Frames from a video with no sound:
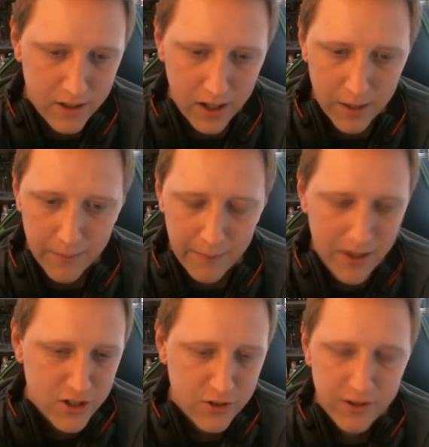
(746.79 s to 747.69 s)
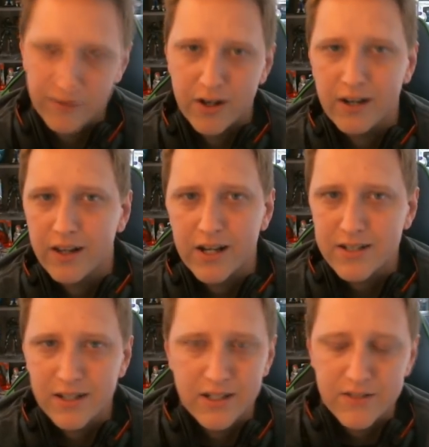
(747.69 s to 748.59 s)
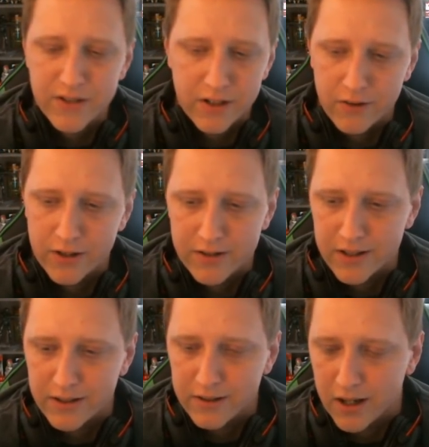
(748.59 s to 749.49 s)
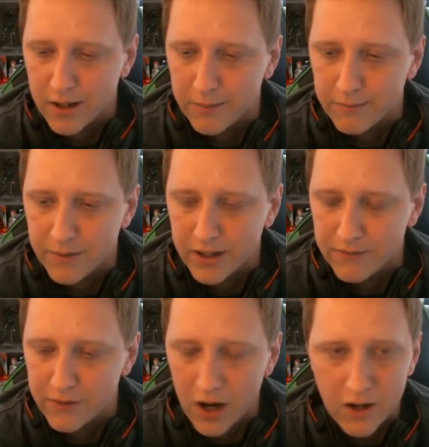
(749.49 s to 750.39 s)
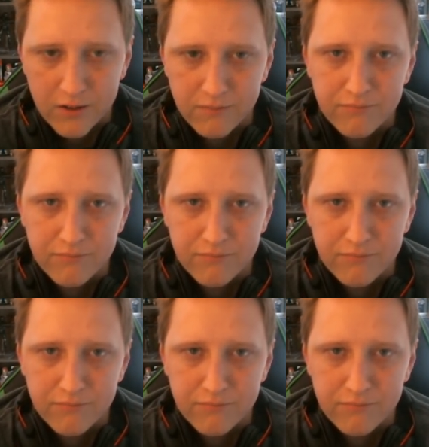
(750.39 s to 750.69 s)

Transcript: I'm not shooting for any likes on this video or anything, but if you are